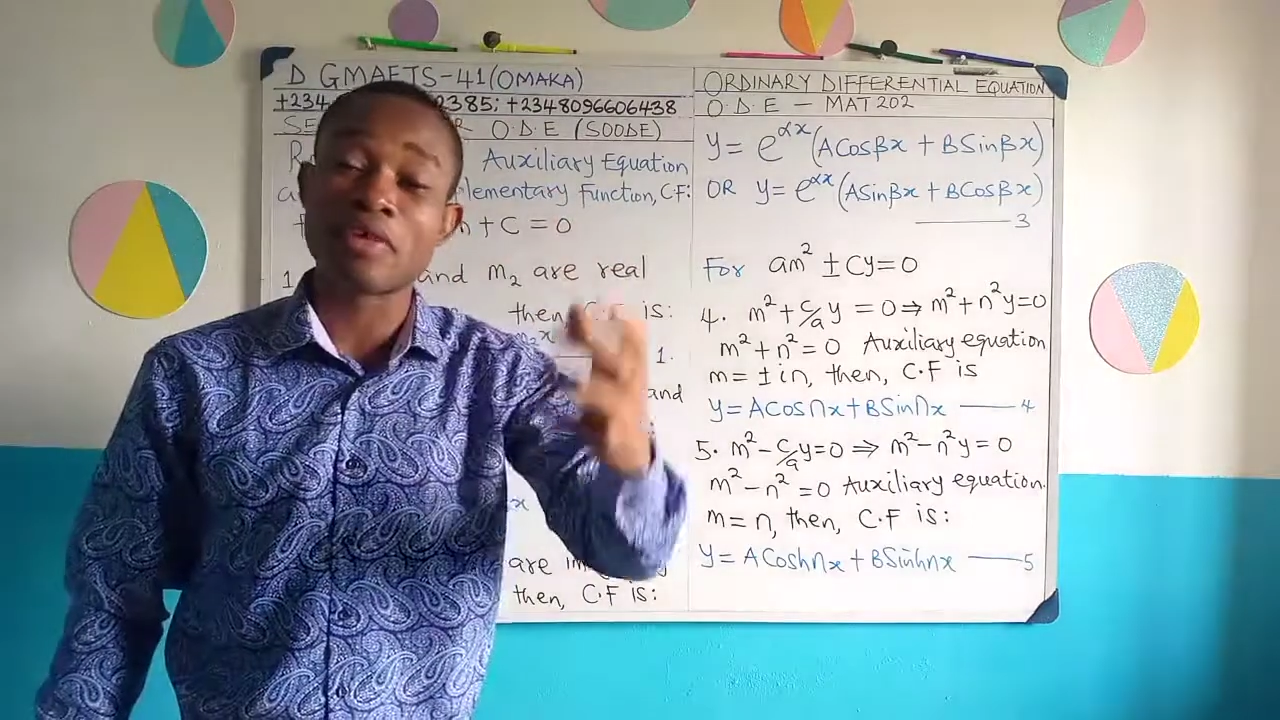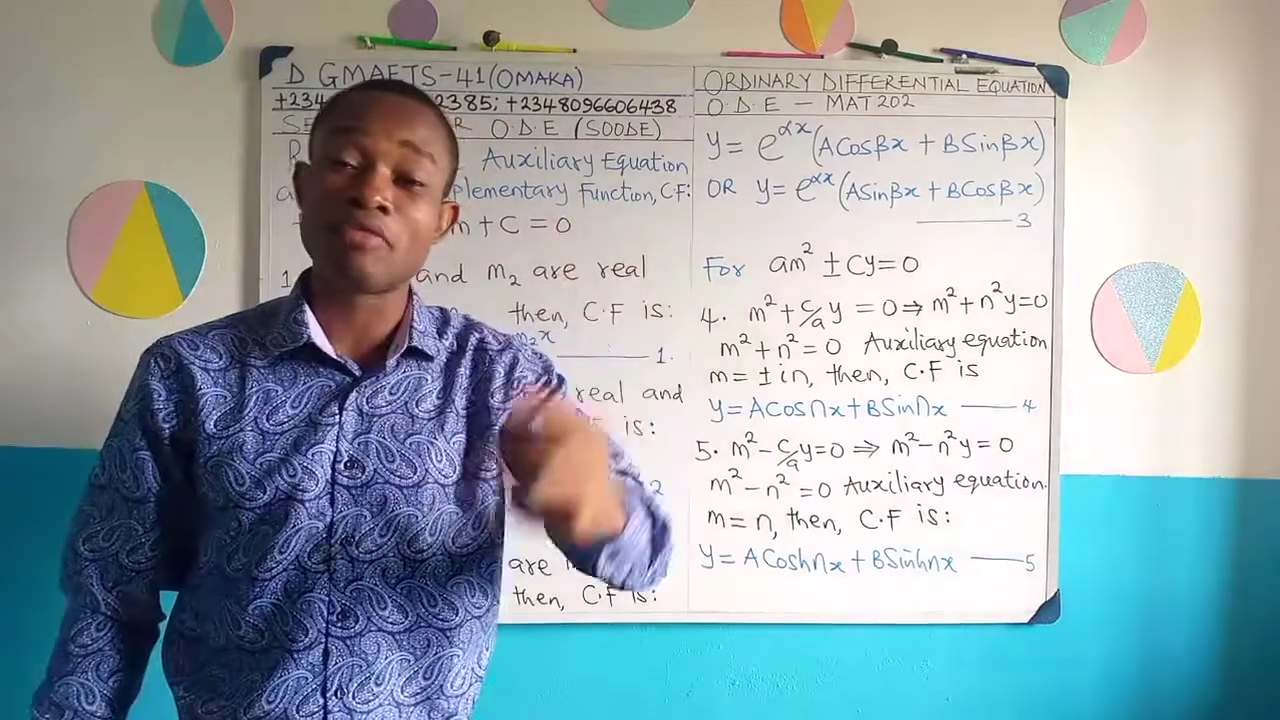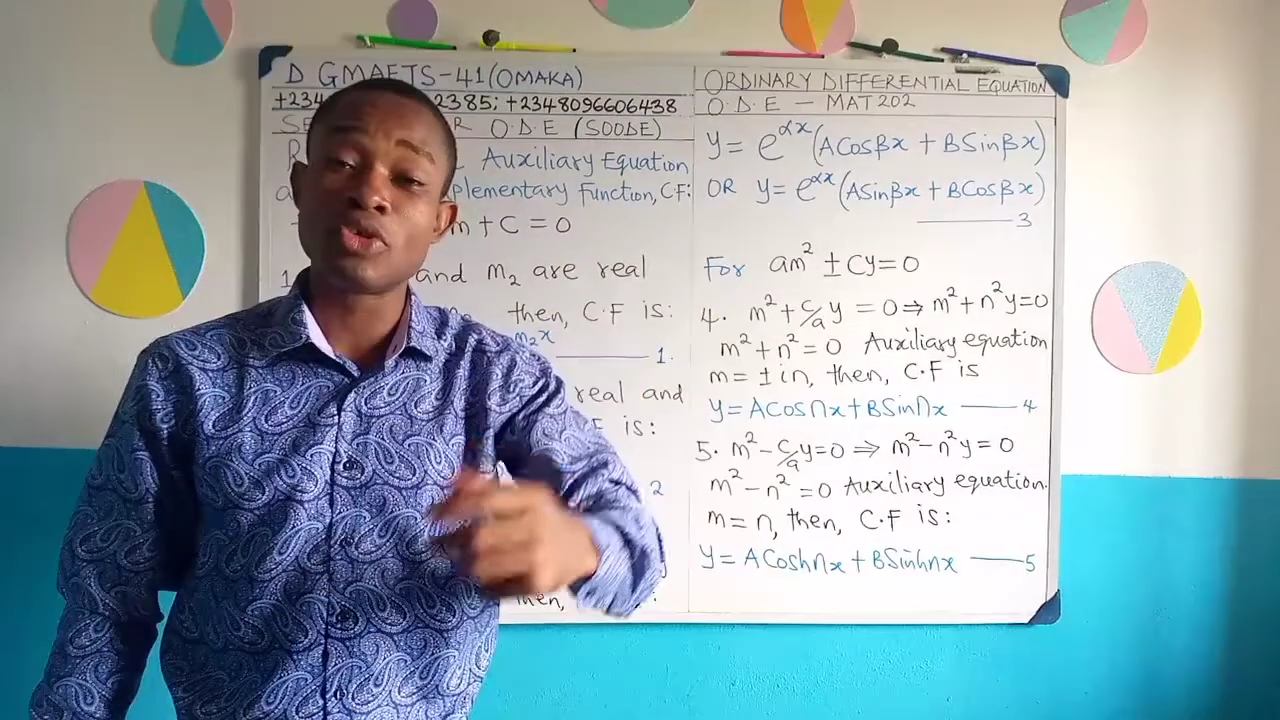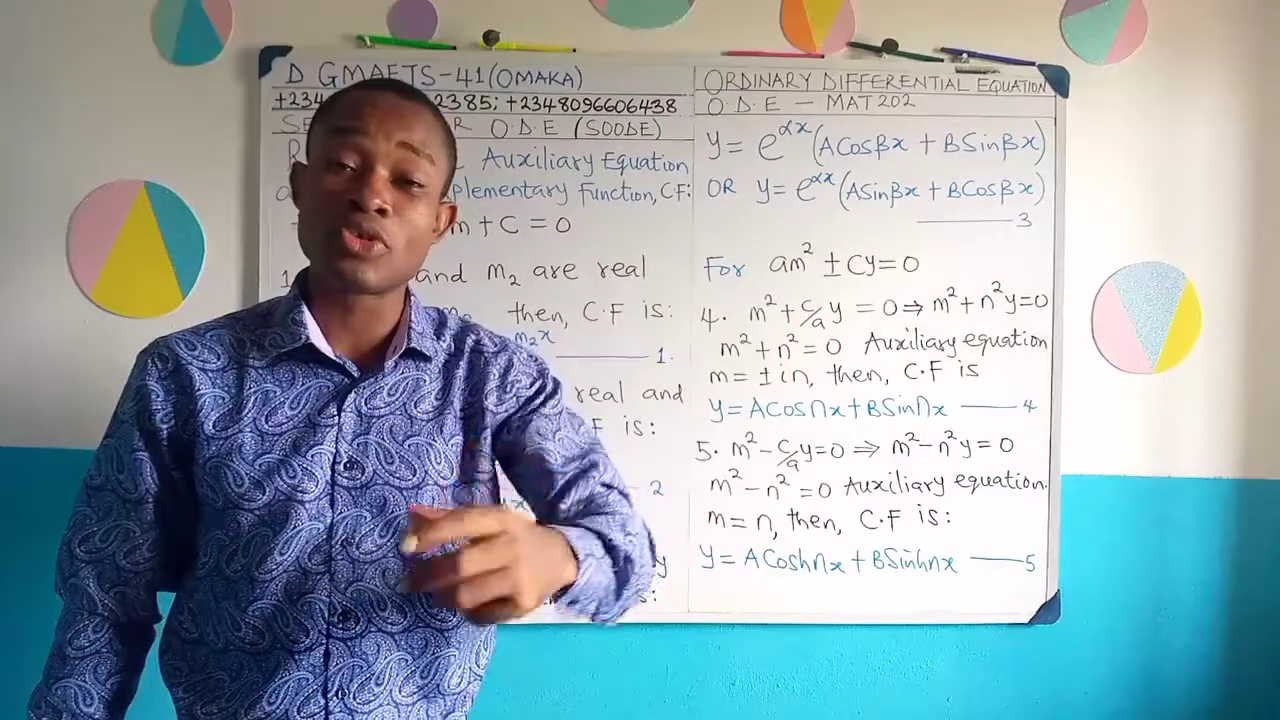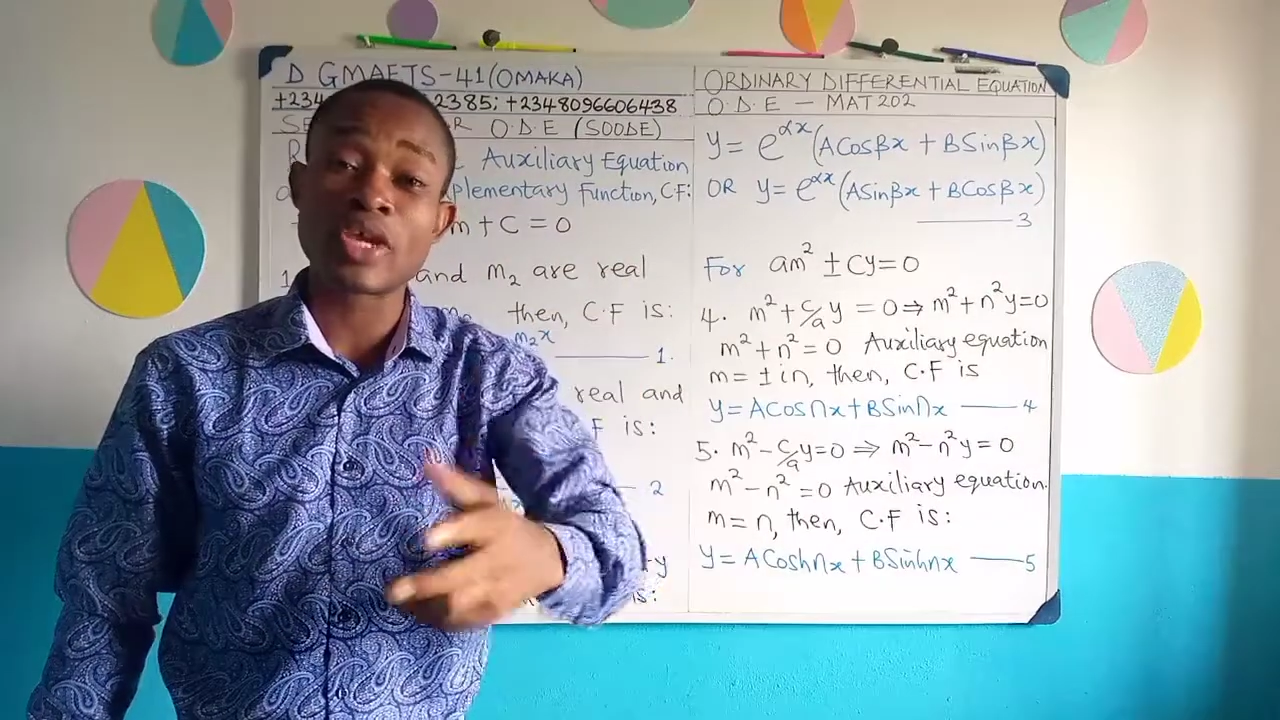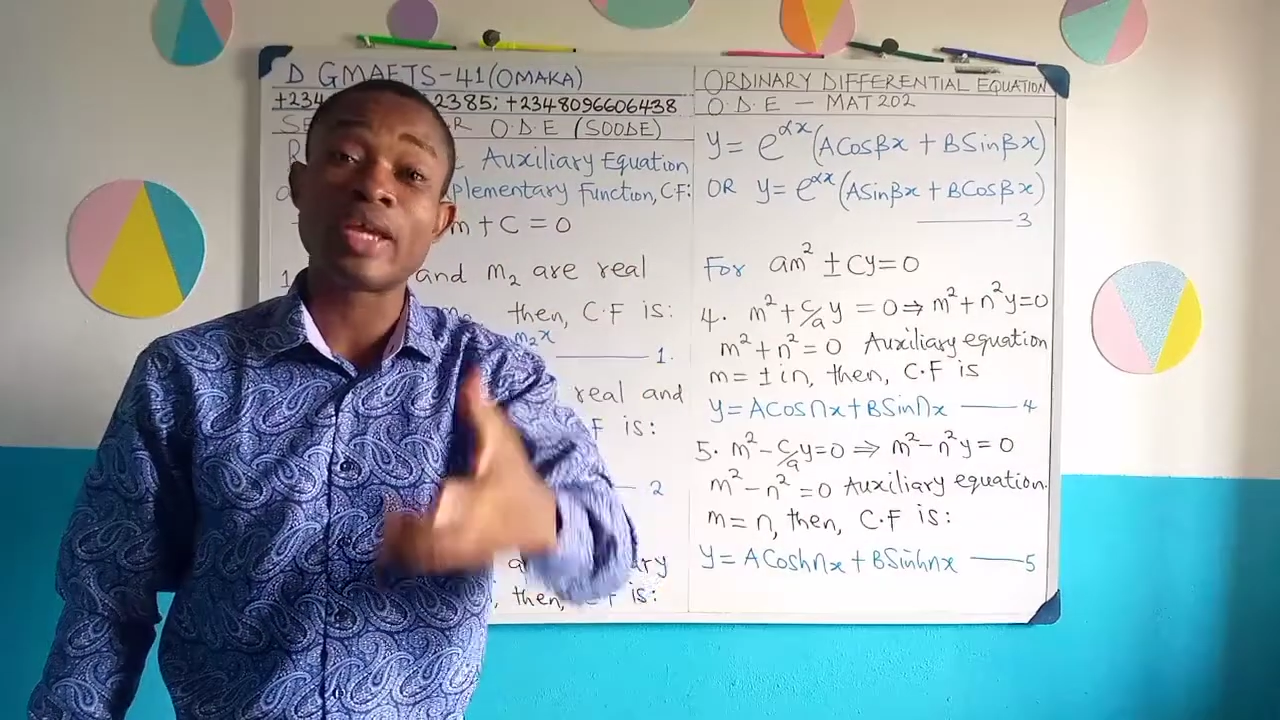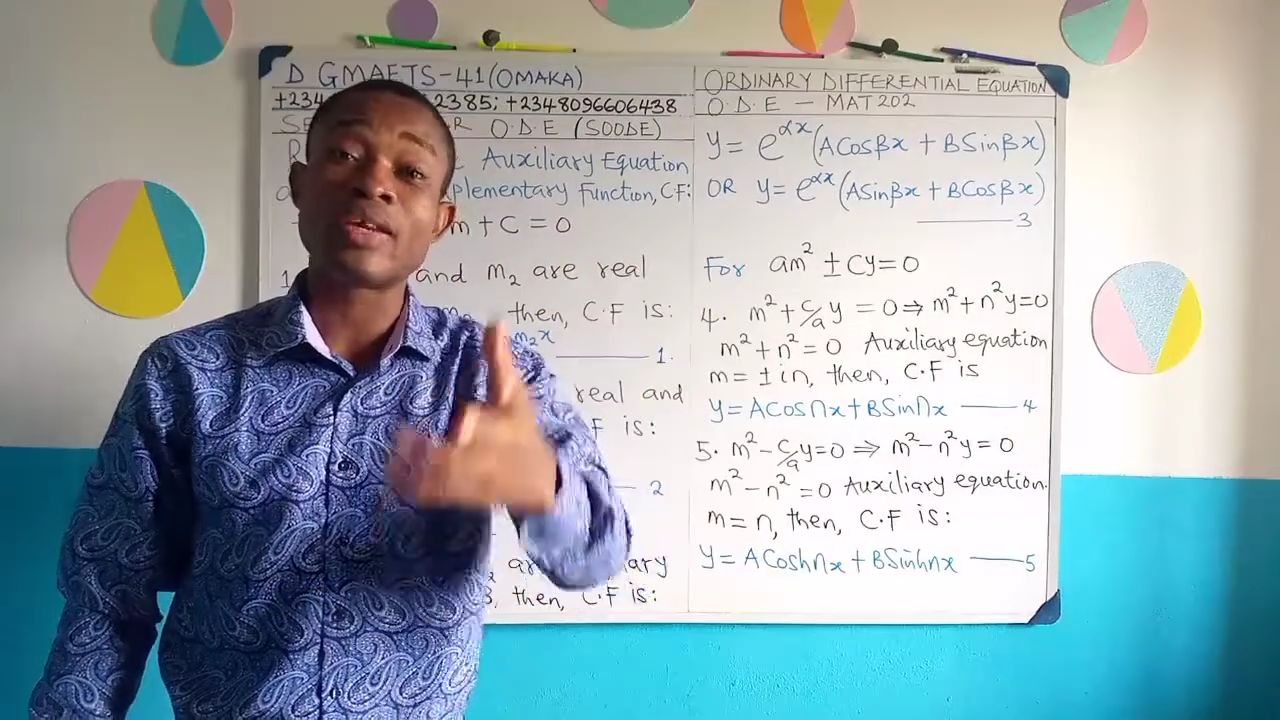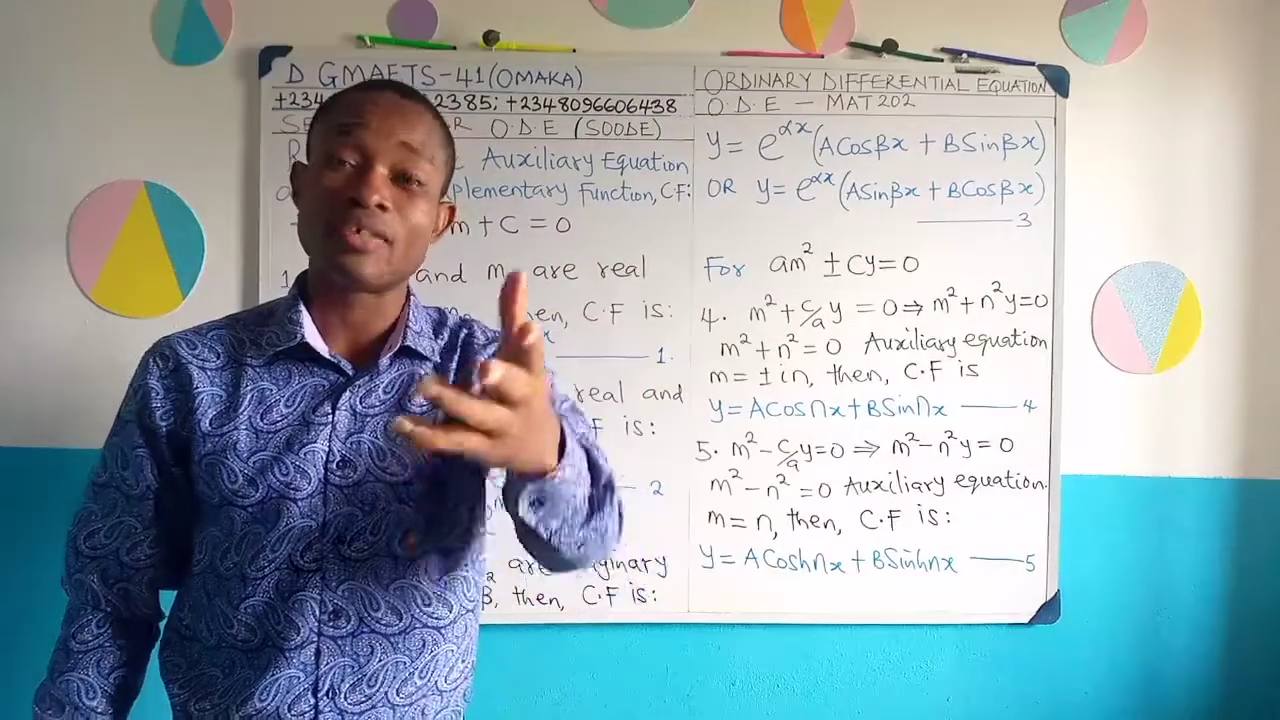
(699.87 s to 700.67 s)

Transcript: of using